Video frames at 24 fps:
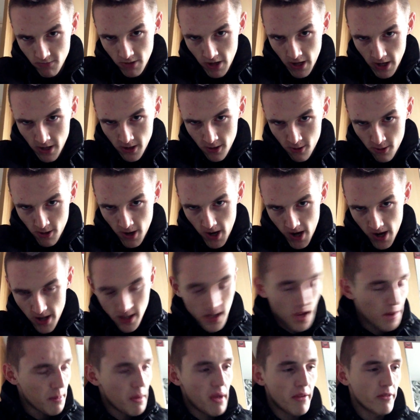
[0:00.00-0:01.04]
Can you
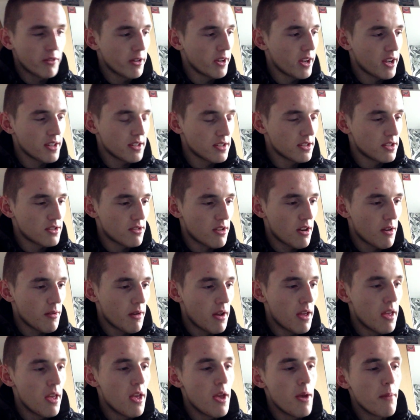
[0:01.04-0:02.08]
guess? I bet everyone guesses straight
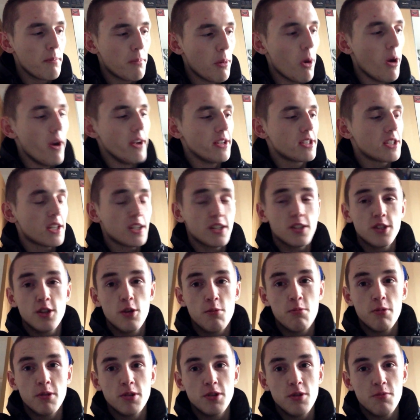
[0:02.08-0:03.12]
away. But it's like a
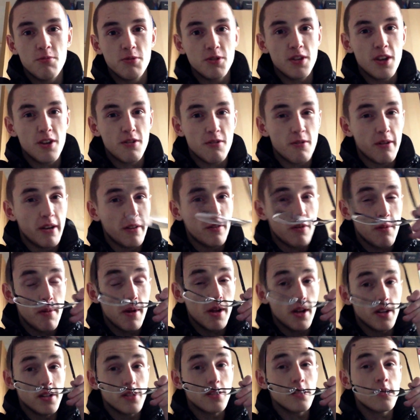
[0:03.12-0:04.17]
super, super secret why I've got
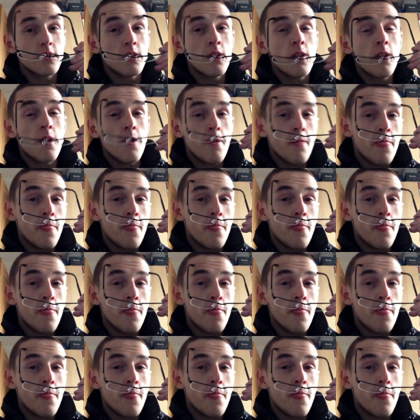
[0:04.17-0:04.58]
my glasses.